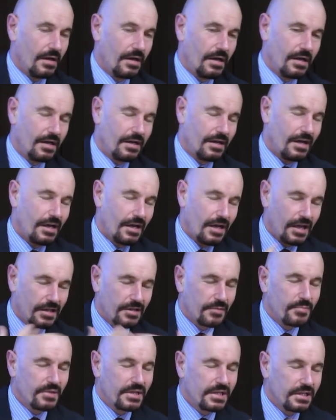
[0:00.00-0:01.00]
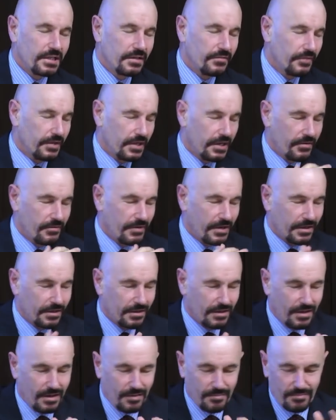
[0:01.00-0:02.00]
at the beginning of a
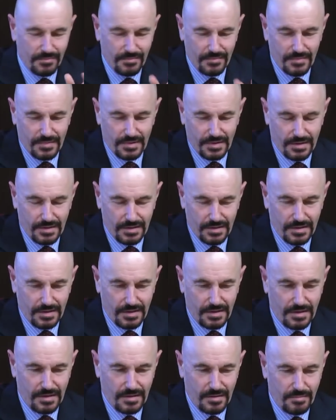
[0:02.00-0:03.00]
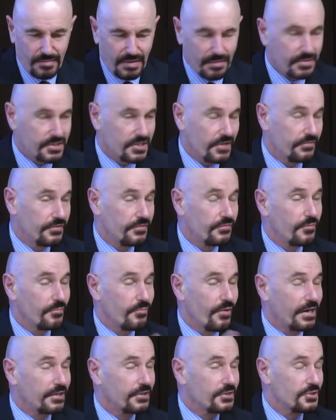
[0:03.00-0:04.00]
hearing, members have different
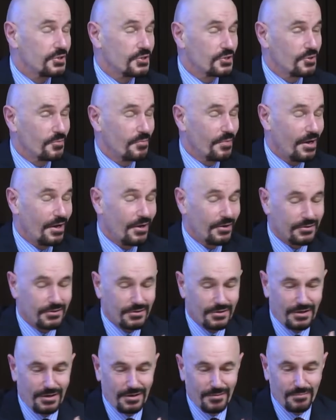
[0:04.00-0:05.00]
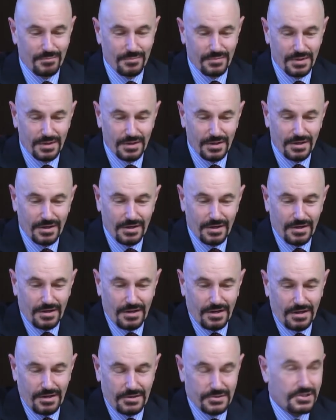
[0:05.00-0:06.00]
practices about
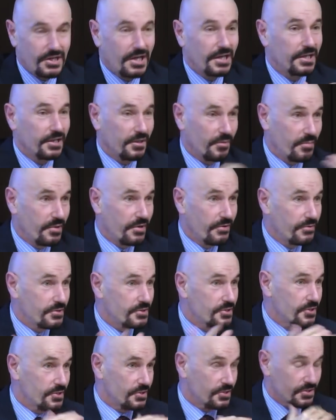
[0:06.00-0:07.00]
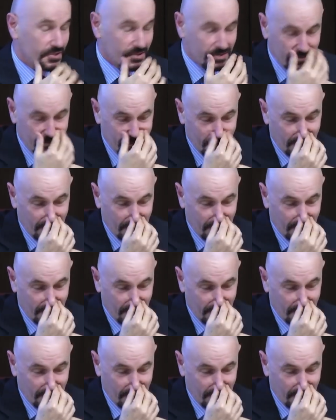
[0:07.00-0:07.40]
taking appearances.